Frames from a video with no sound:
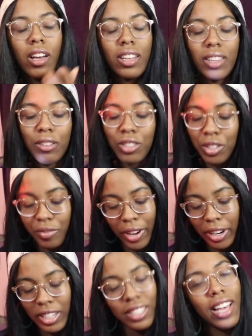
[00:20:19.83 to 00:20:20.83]
That was just
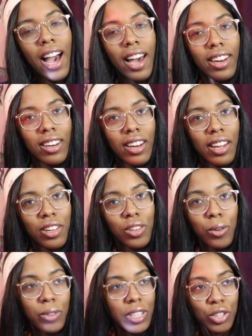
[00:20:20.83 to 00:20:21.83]
very sad and like
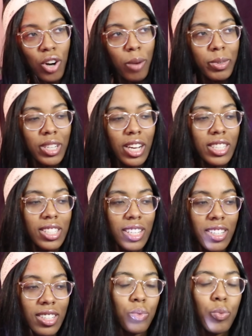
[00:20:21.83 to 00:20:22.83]
low-key
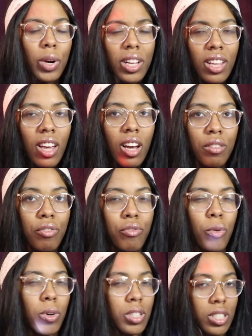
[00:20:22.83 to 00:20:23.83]
traumatizing. Really
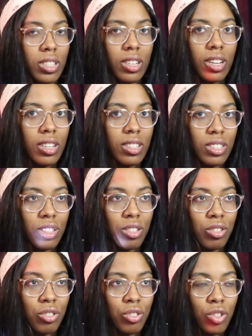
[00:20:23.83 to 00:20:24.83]
unfortunate. Just
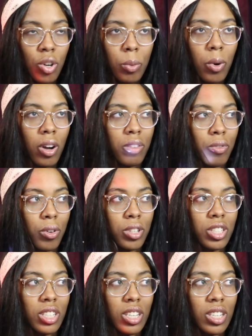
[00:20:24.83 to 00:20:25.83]
super
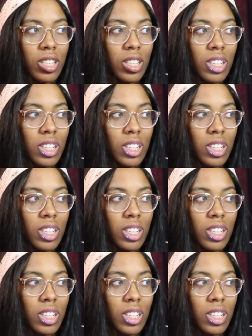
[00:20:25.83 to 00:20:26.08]
unfortunate.